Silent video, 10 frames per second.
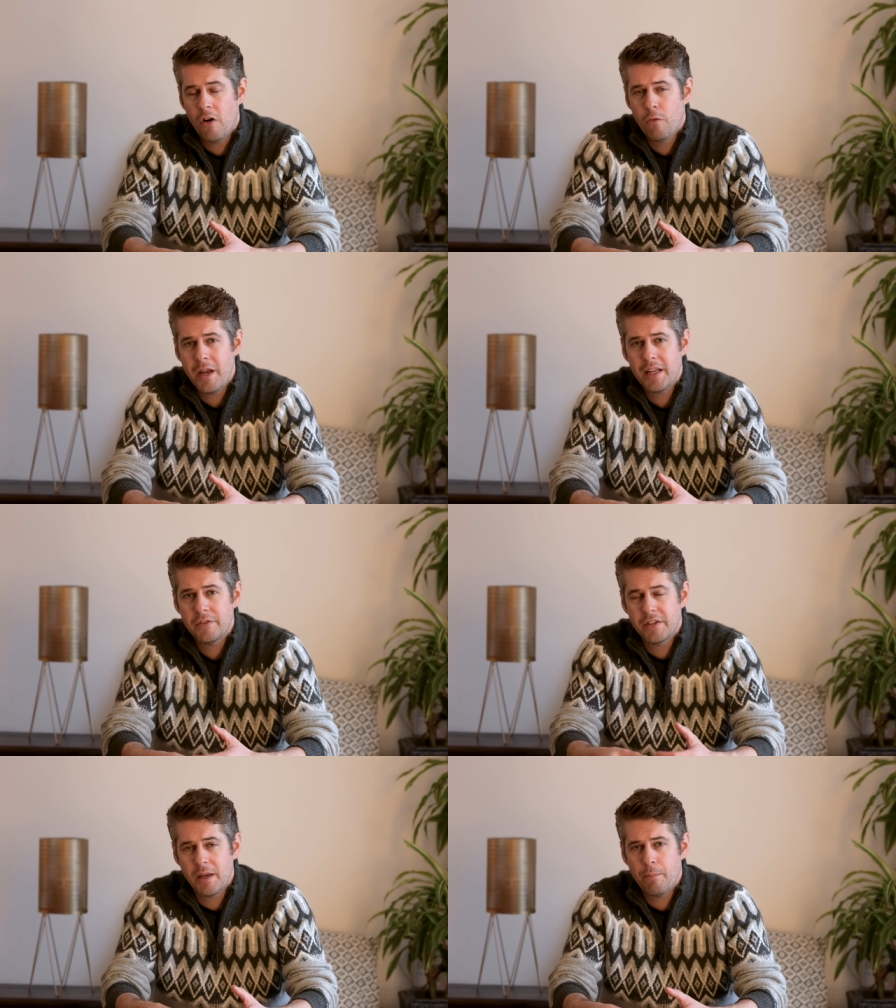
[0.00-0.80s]
of
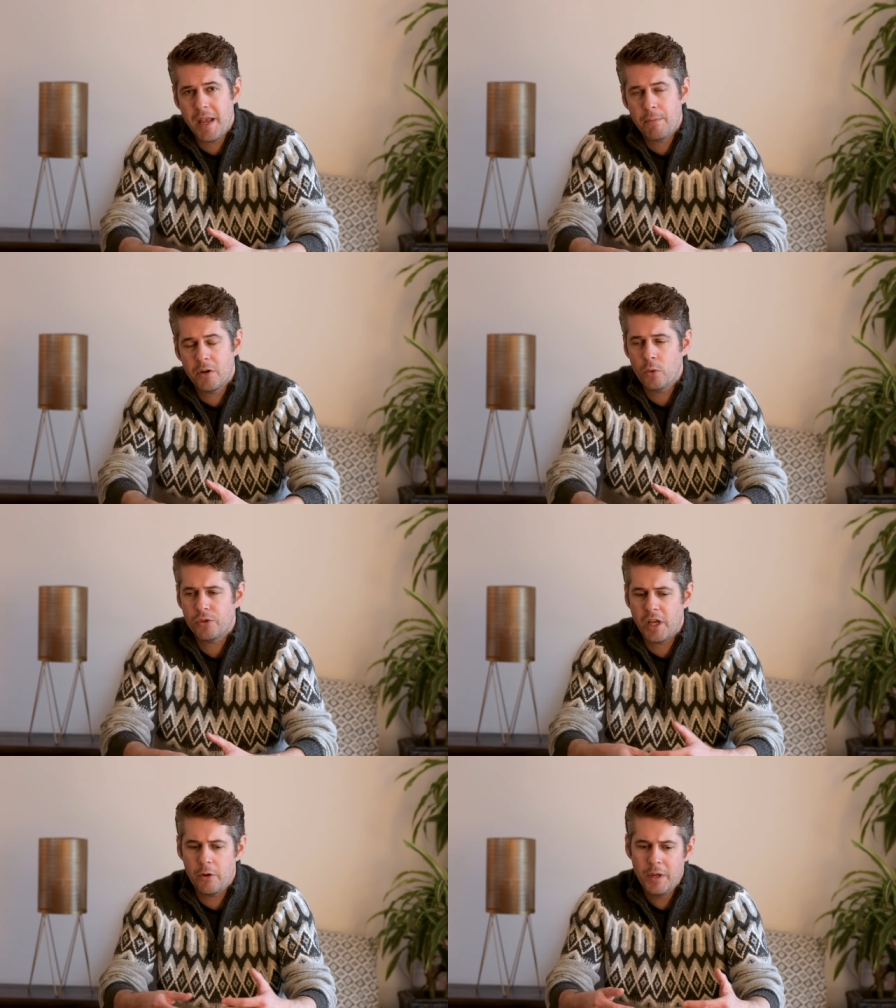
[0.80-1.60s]
weakness for some people. And
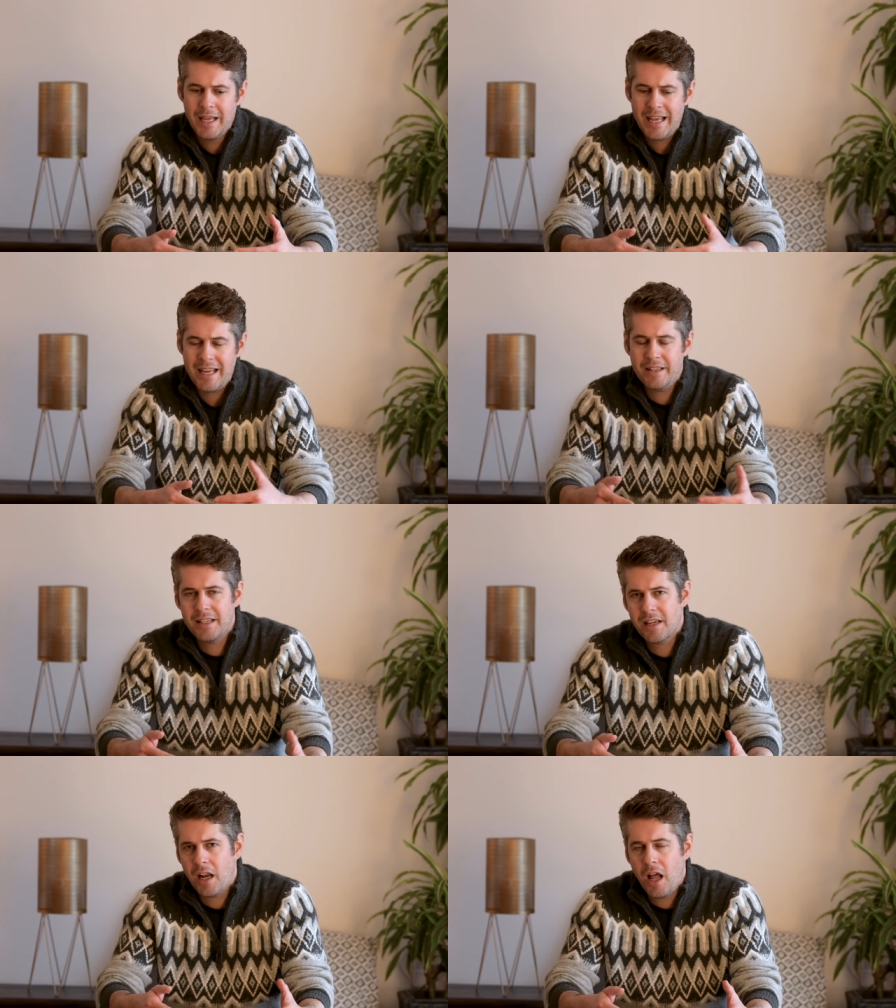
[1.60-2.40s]
also, in
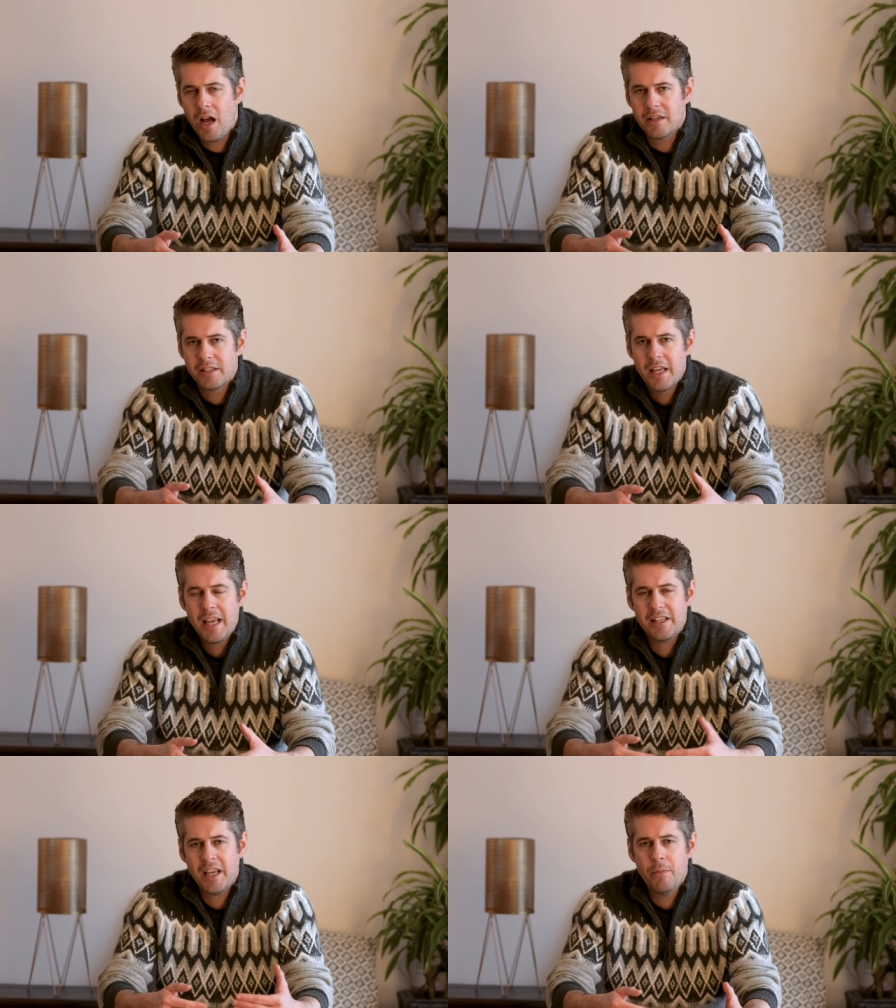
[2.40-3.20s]
this class,
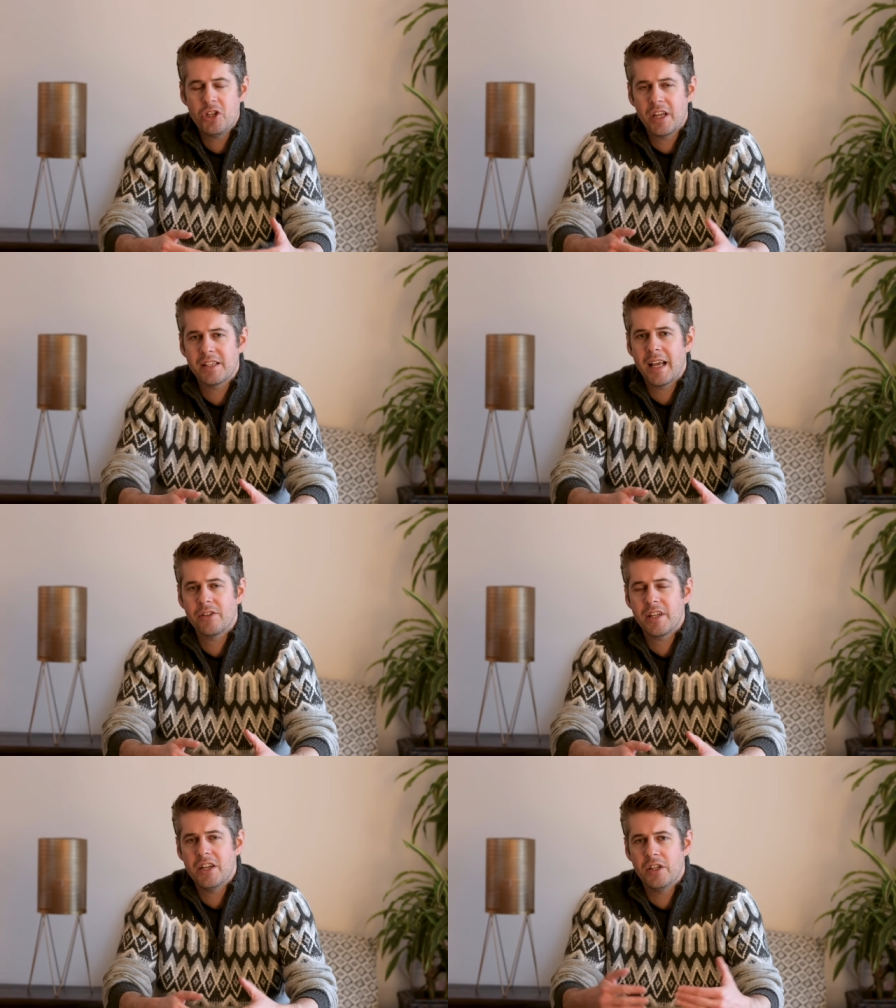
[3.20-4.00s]
its imaging and
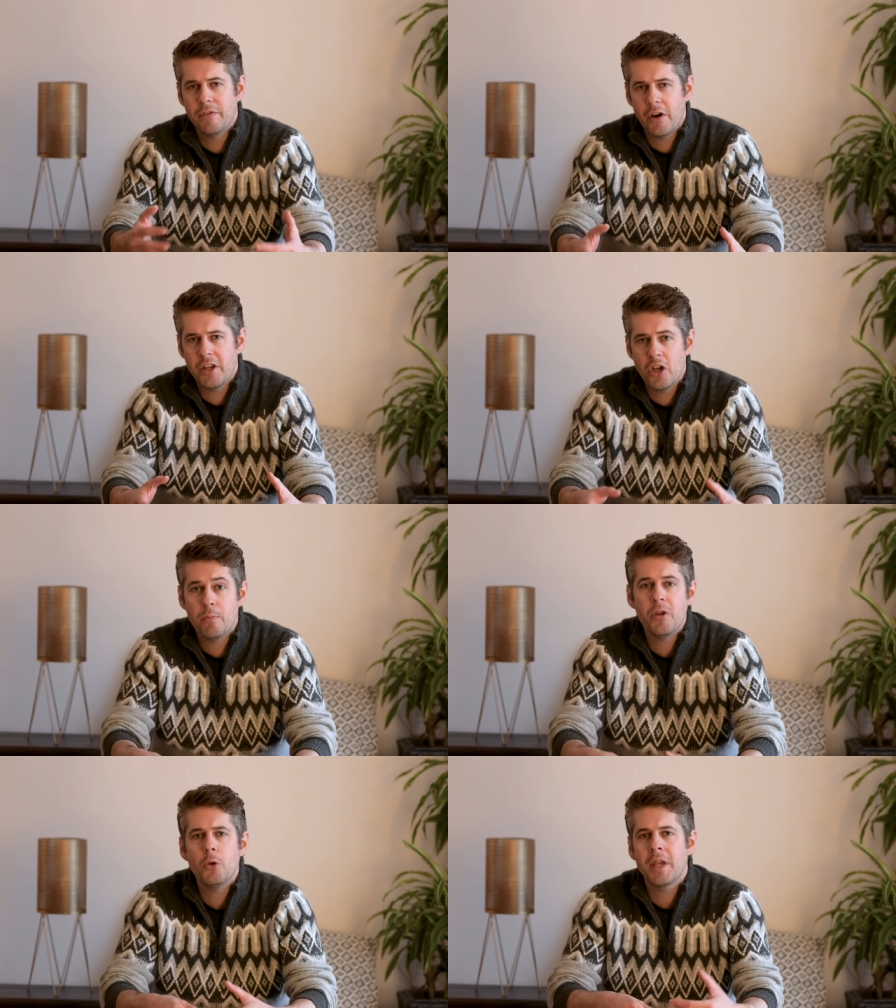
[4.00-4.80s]
soundstage is very
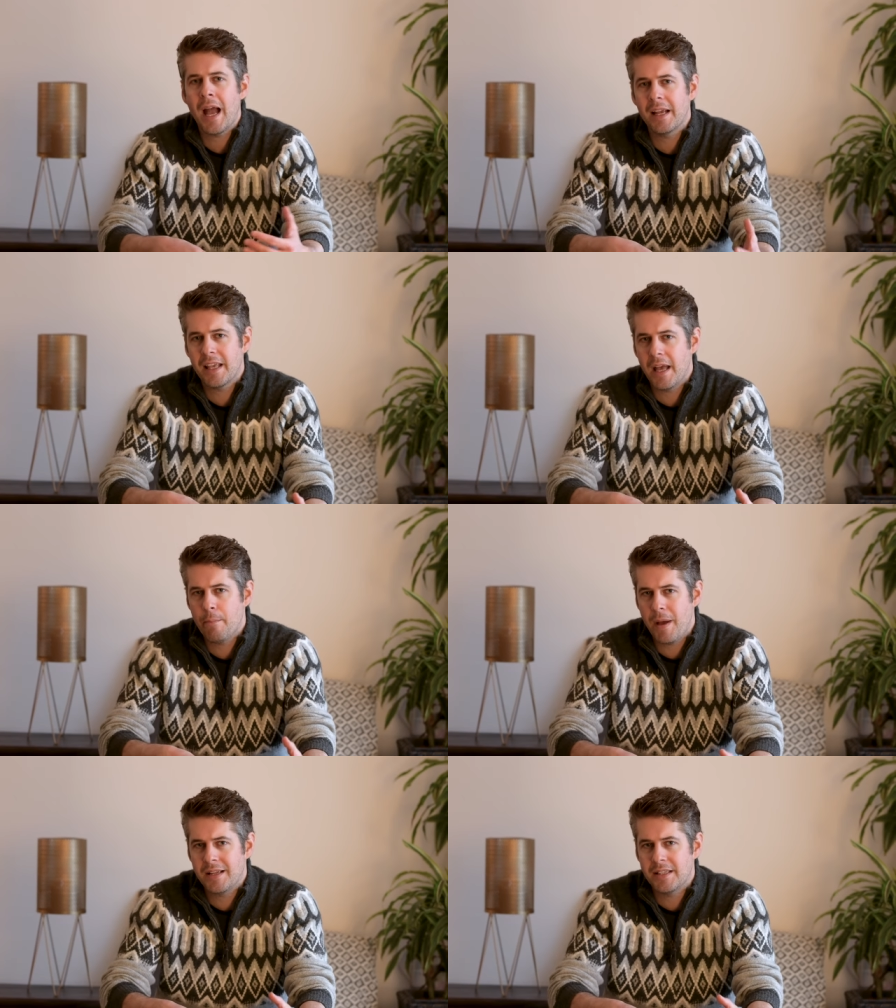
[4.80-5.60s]
good, but you can
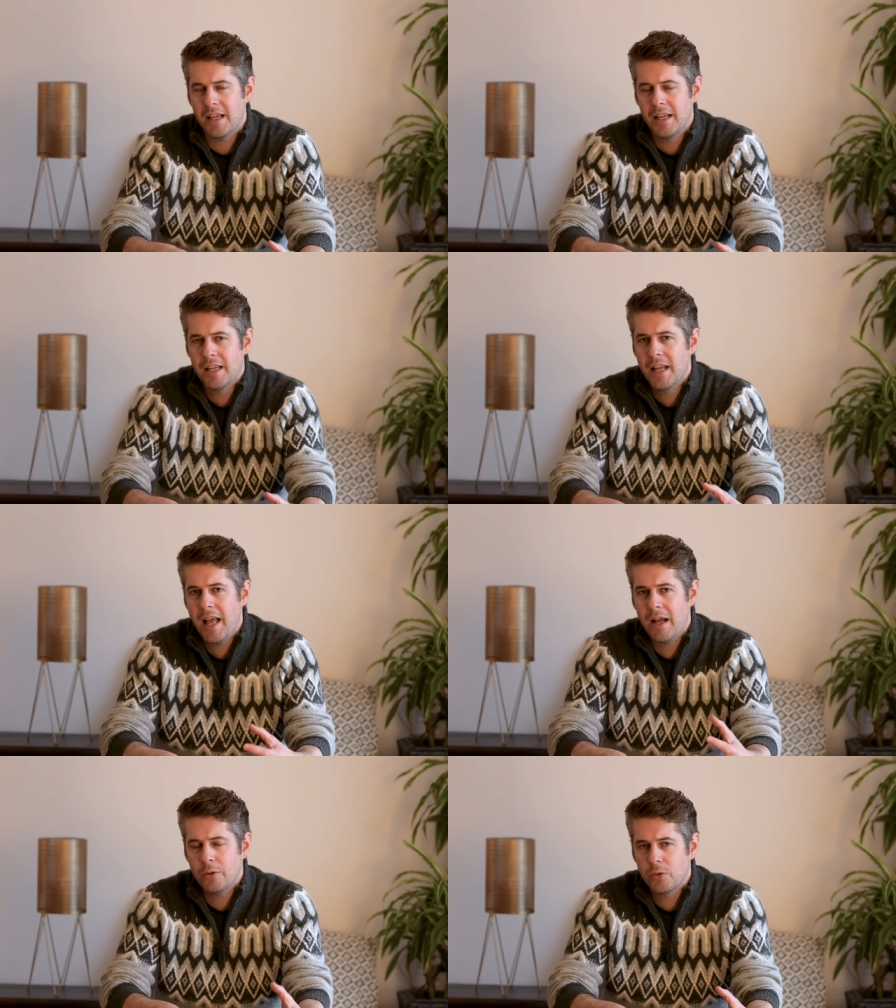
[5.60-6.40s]
get better
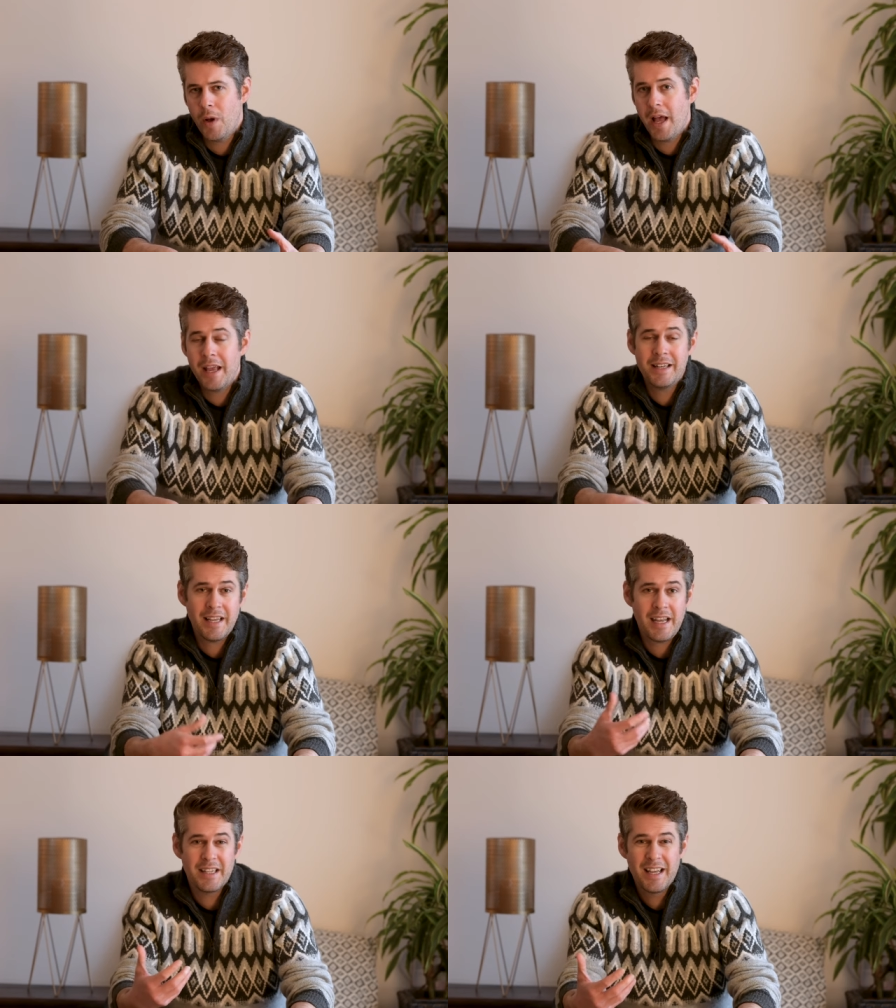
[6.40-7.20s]
elsewhere.
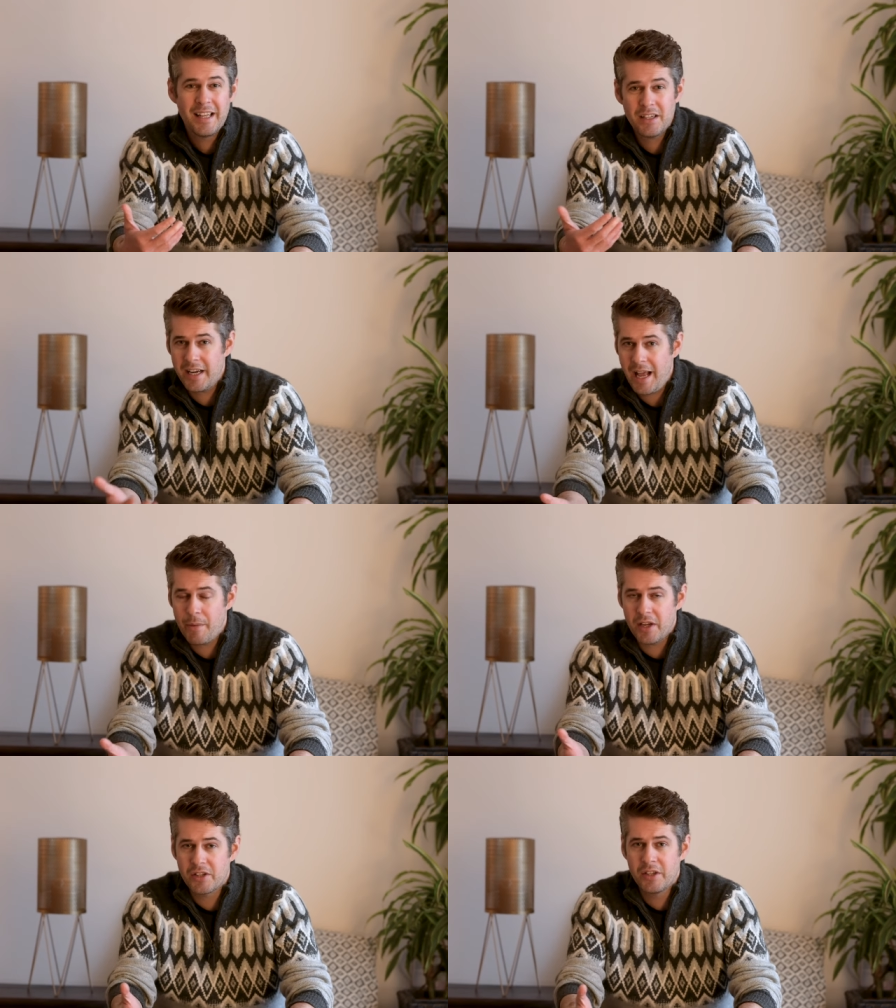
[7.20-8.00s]
Indeed,
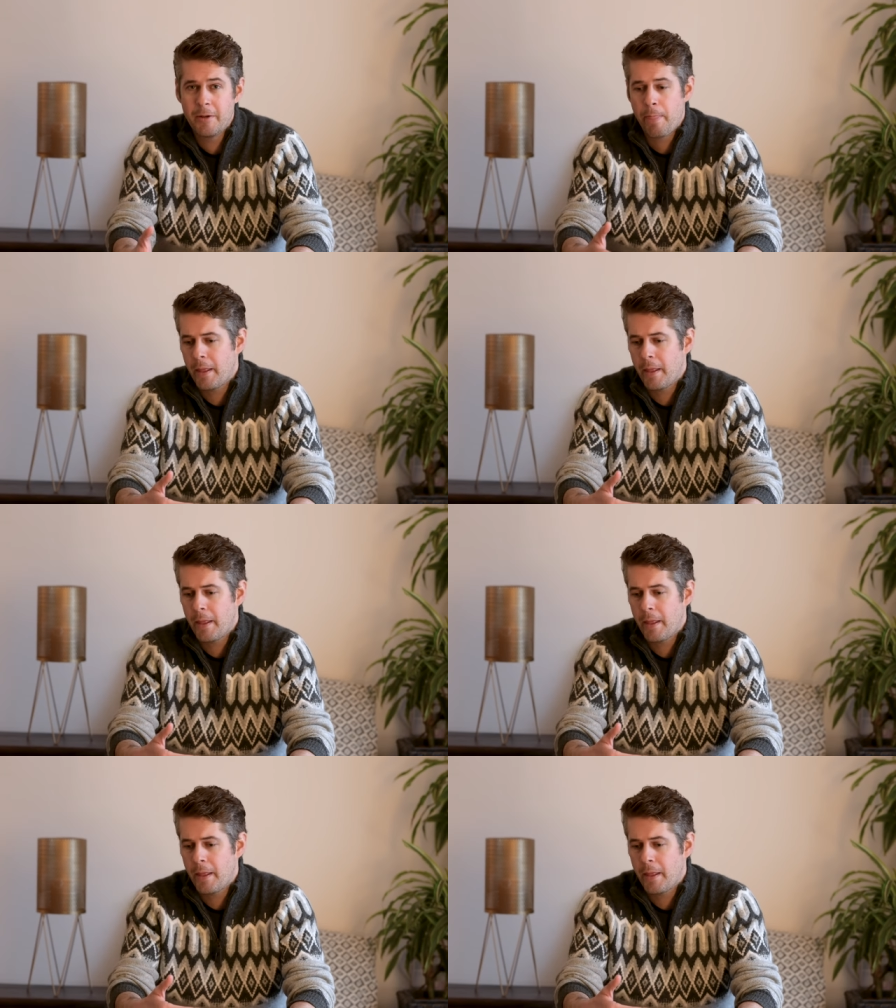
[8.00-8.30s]
dynamics